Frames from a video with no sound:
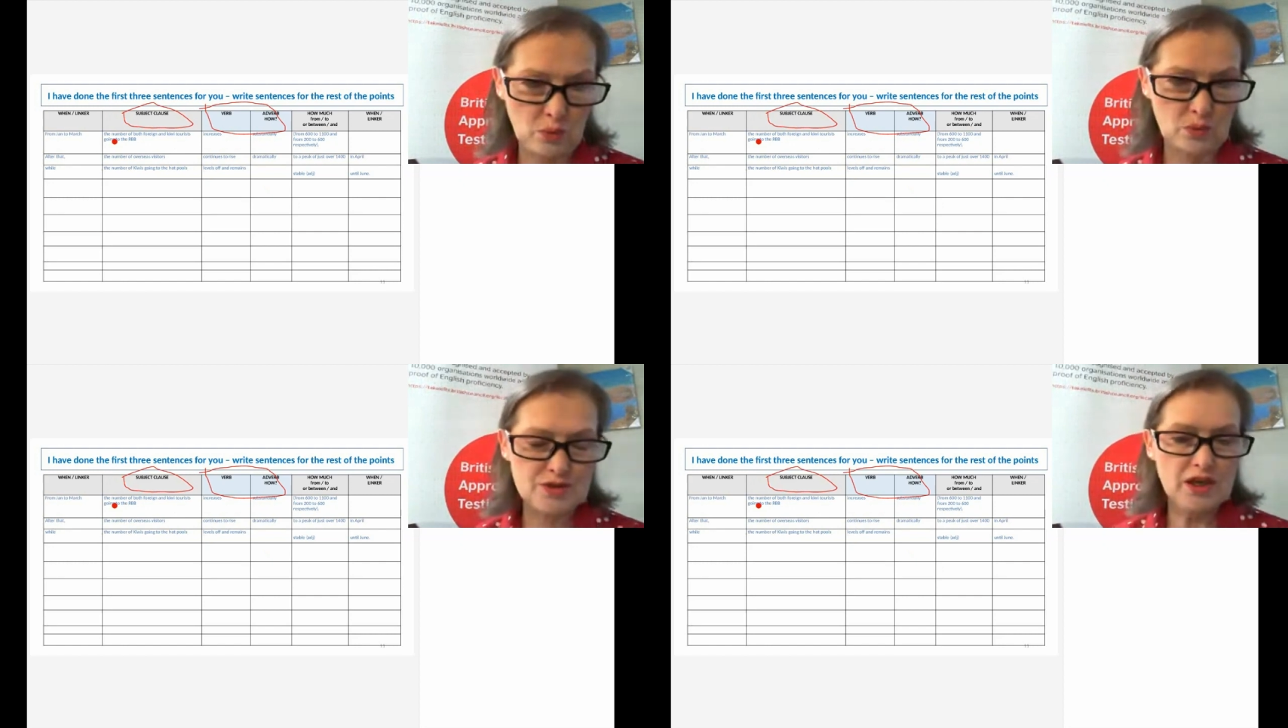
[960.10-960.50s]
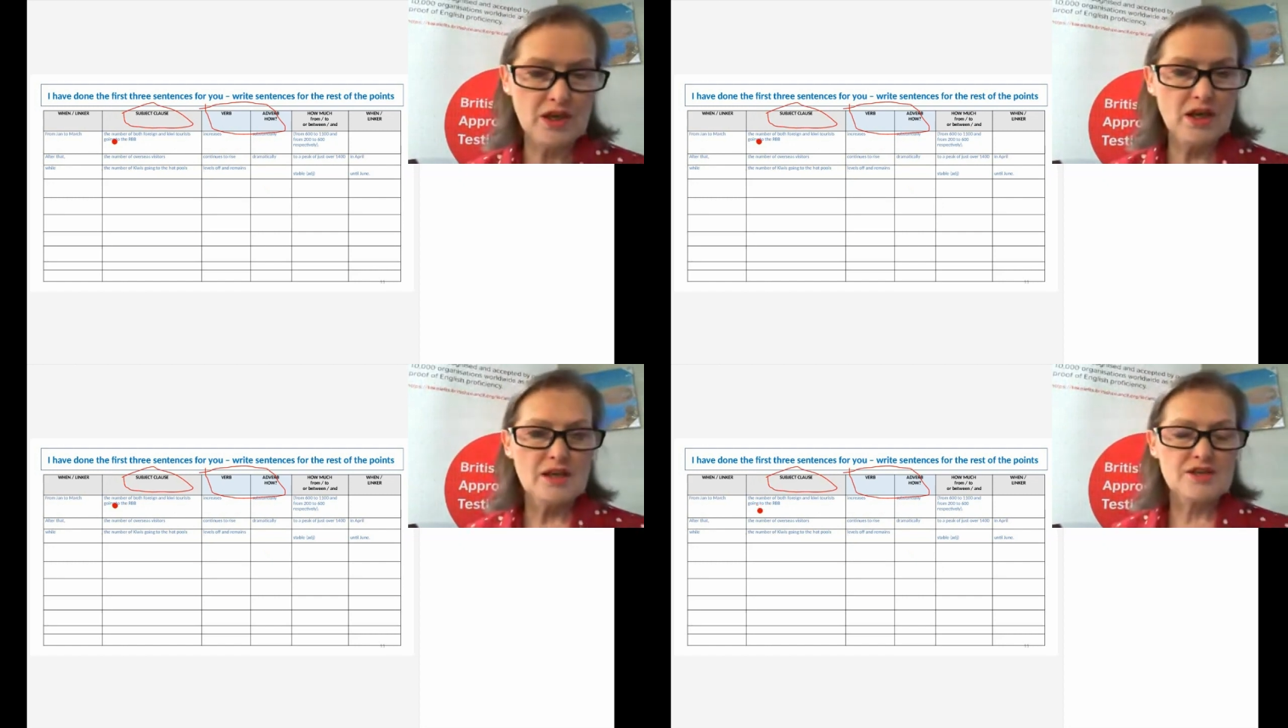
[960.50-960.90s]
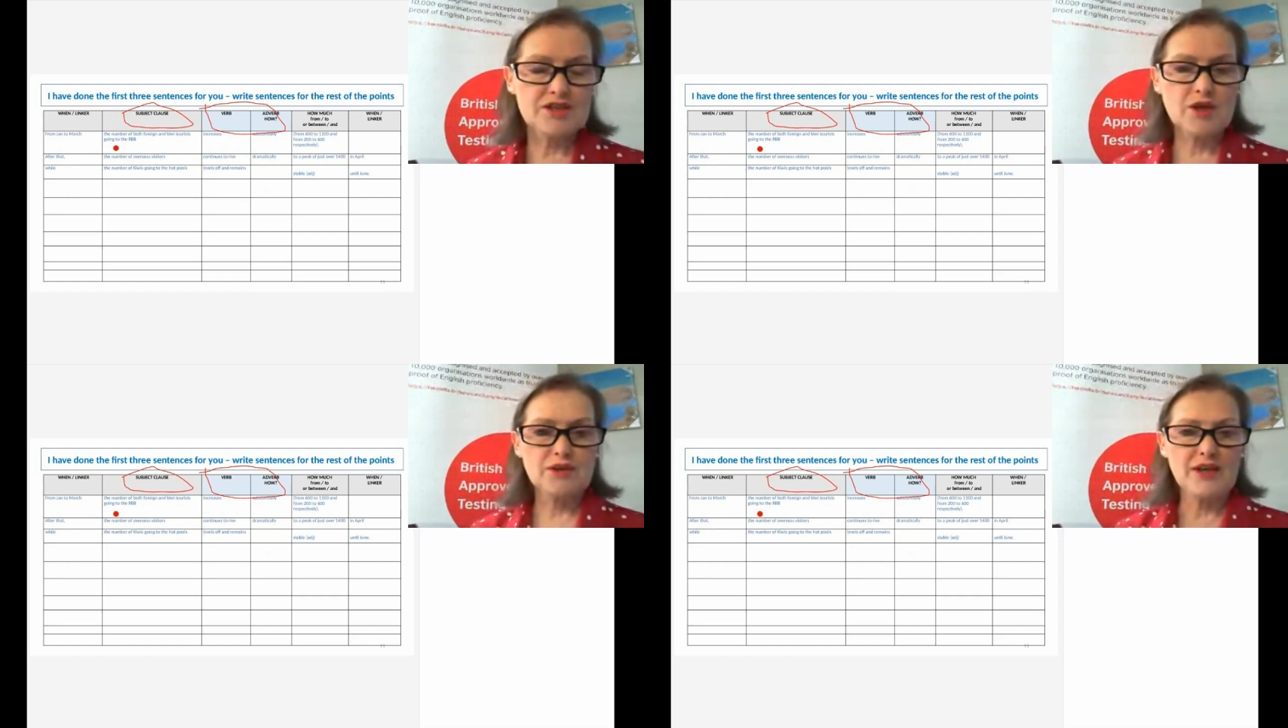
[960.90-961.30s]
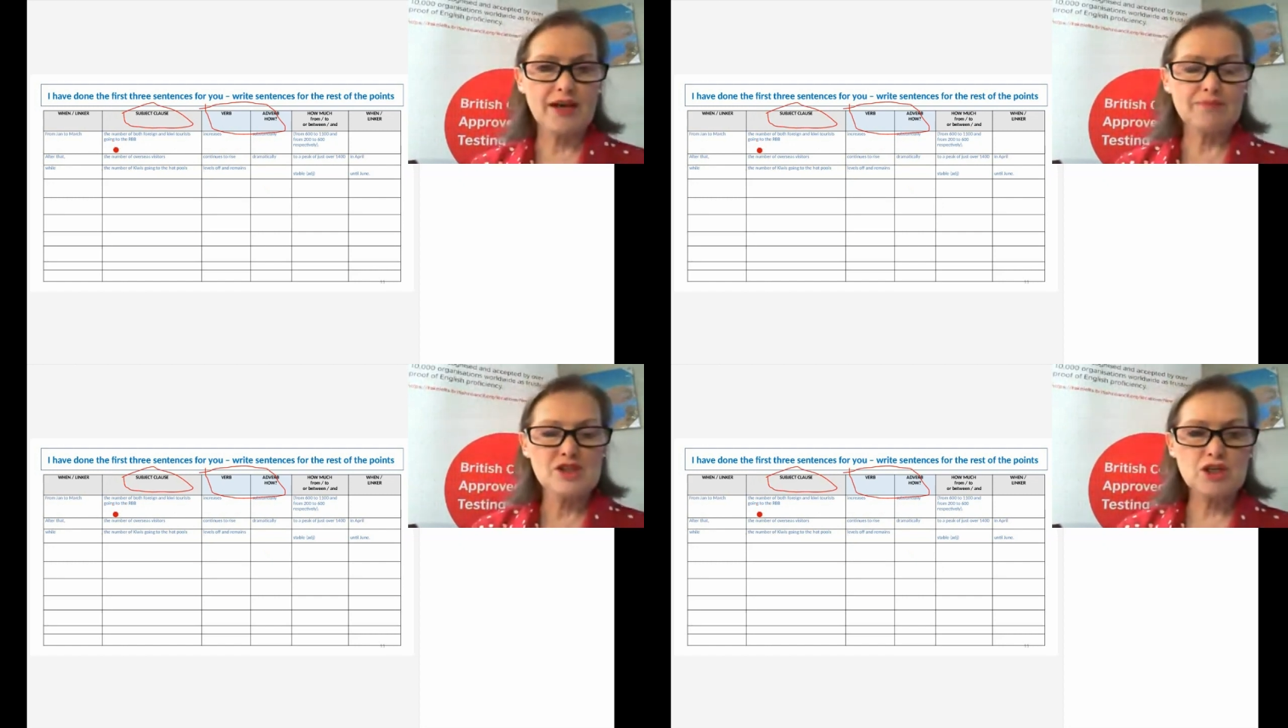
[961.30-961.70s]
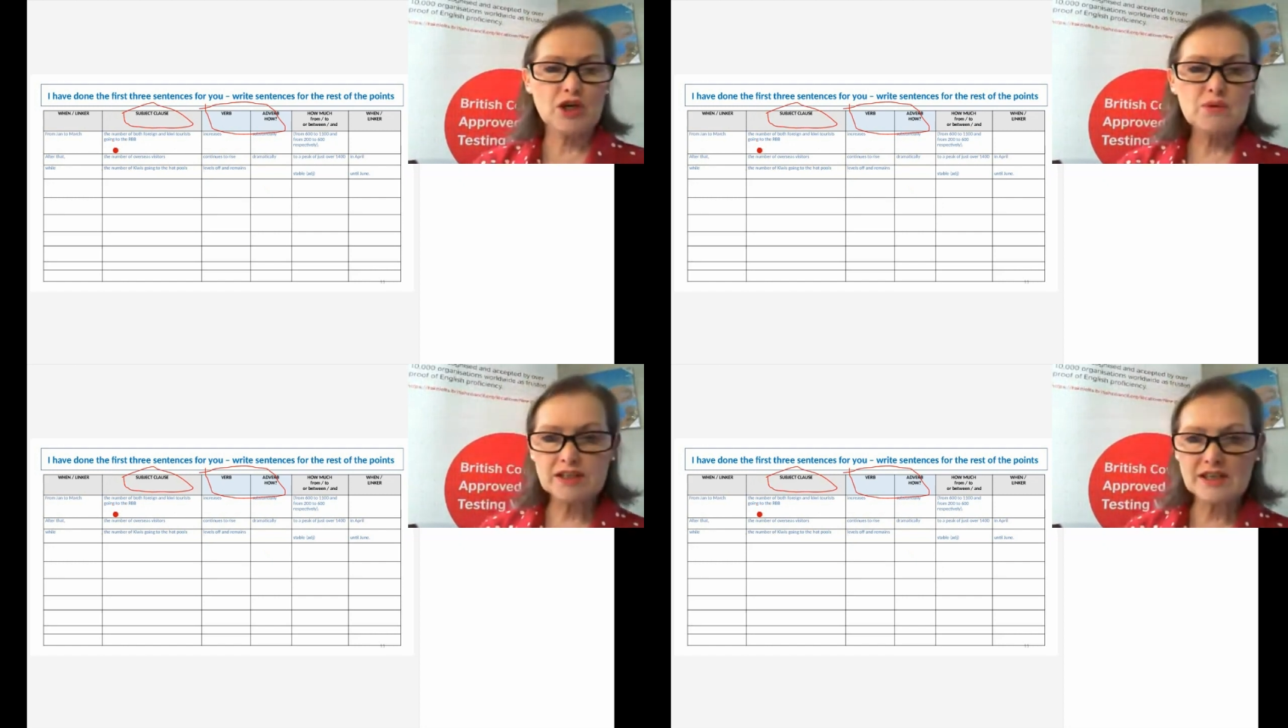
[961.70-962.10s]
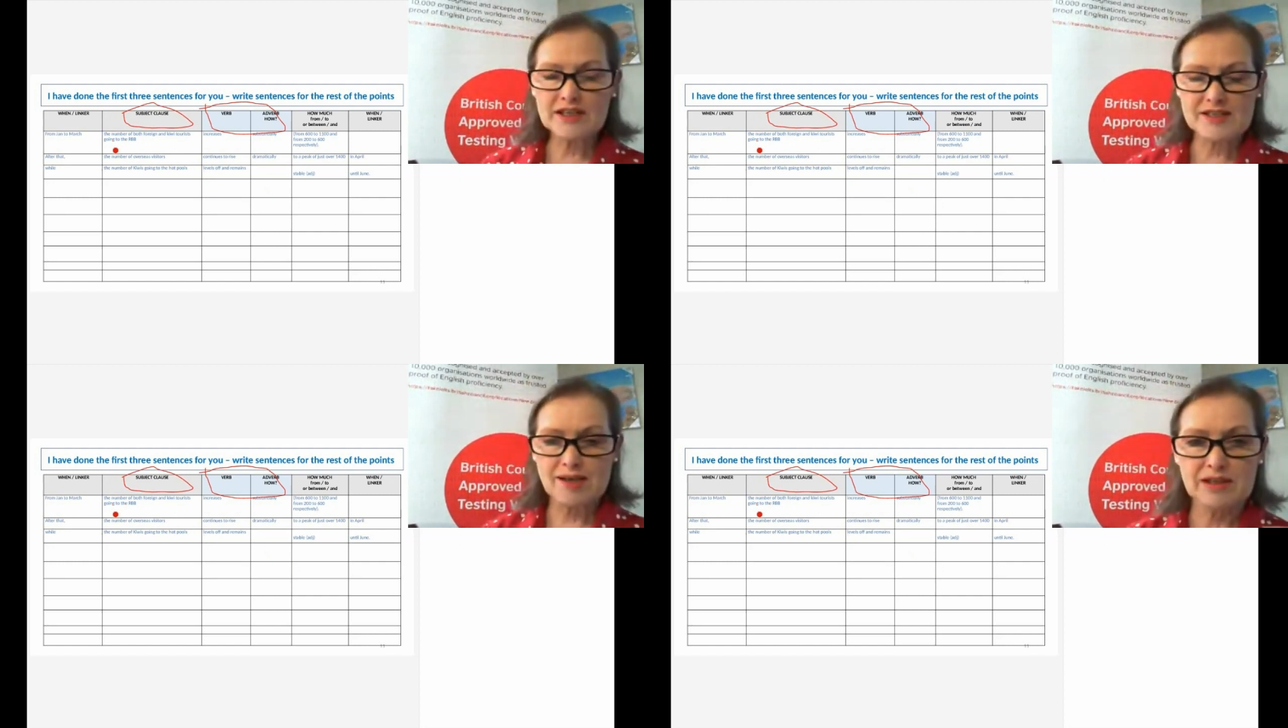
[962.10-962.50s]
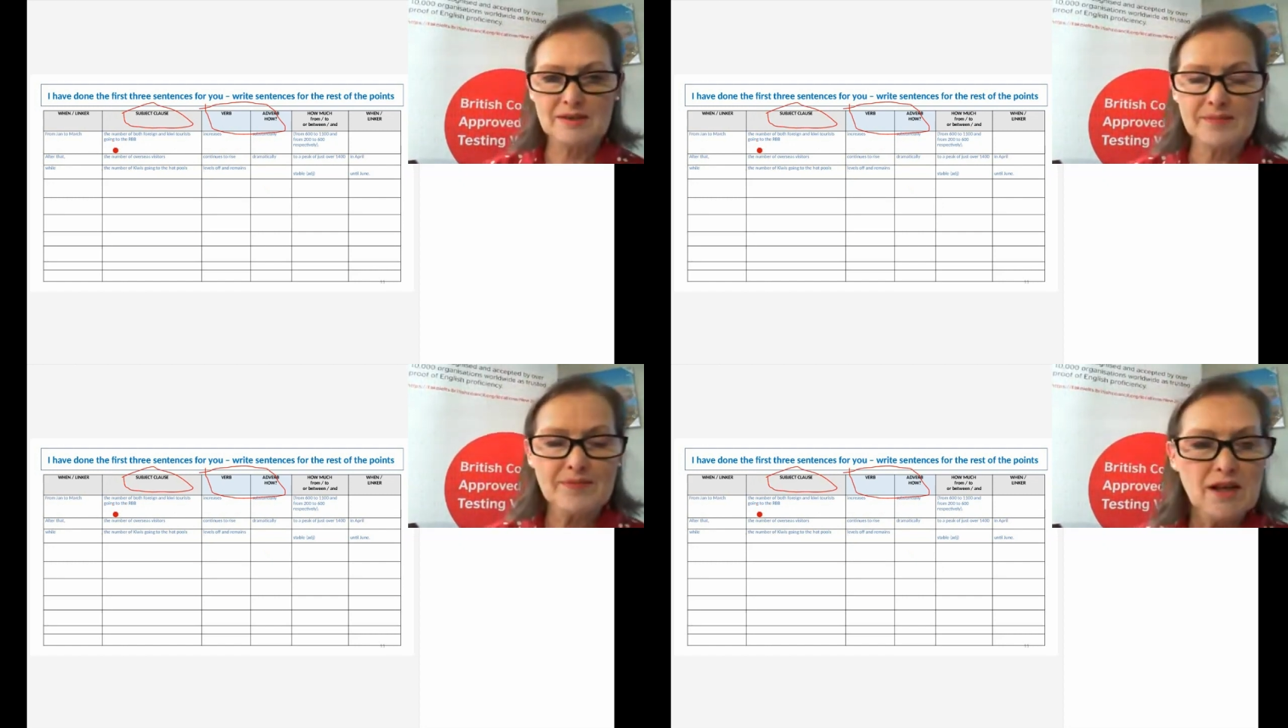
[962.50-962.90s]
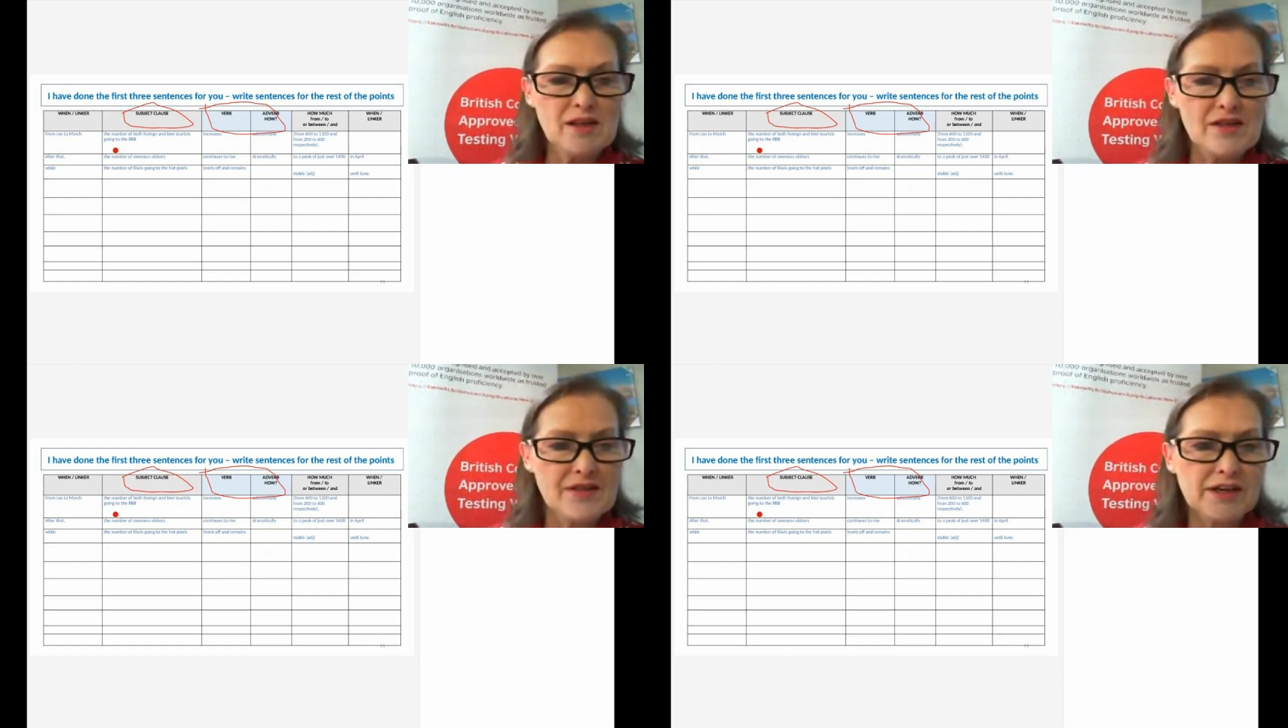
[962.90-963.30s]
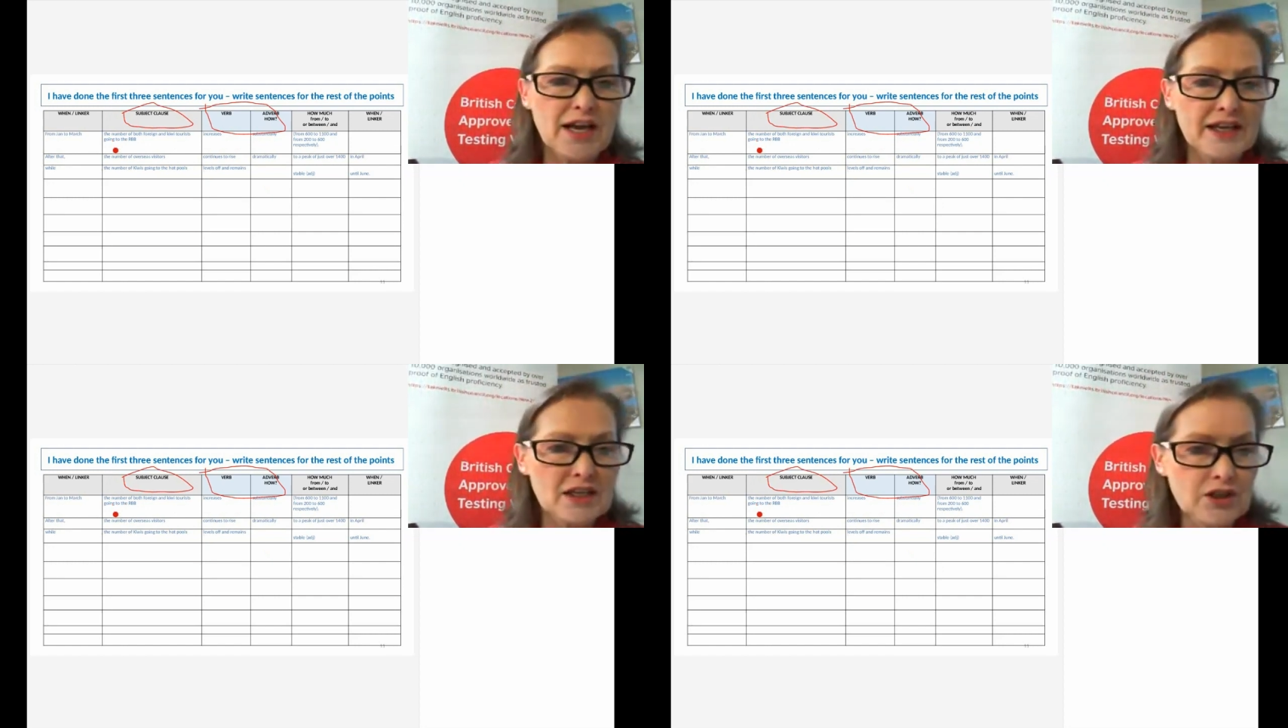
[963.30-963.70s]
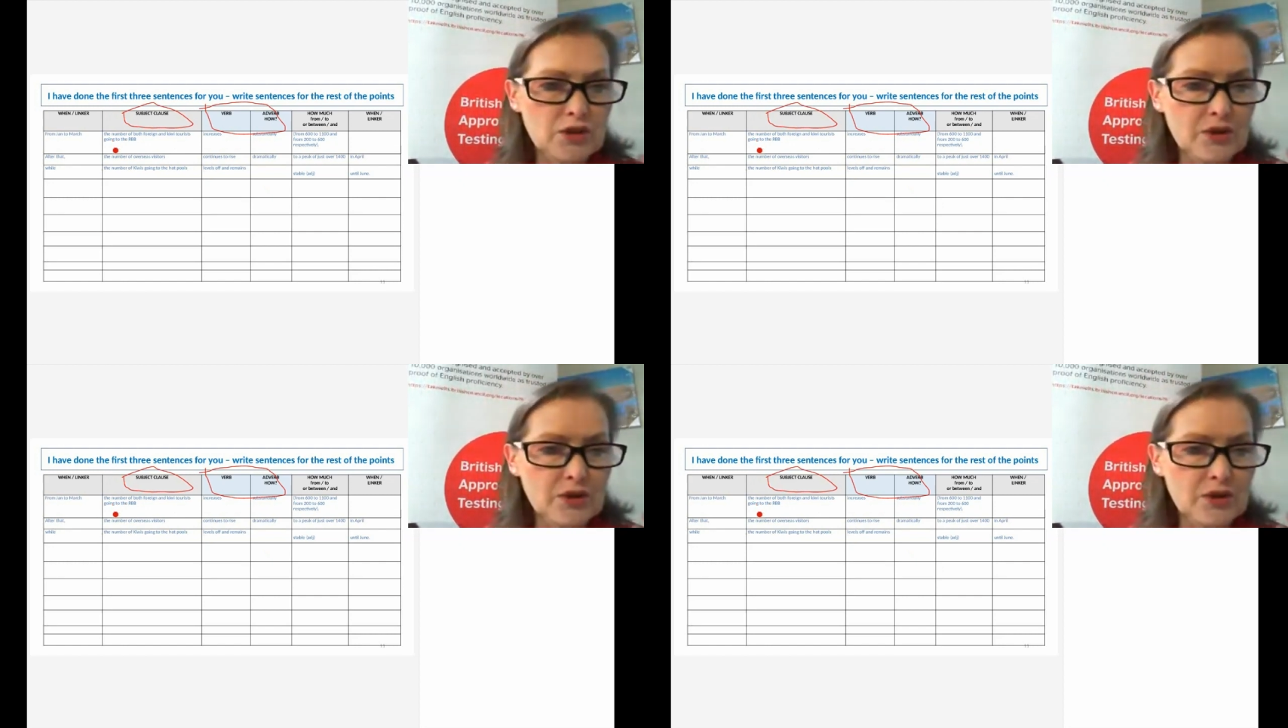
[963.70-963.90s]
so that I'm showing the examiner that I can use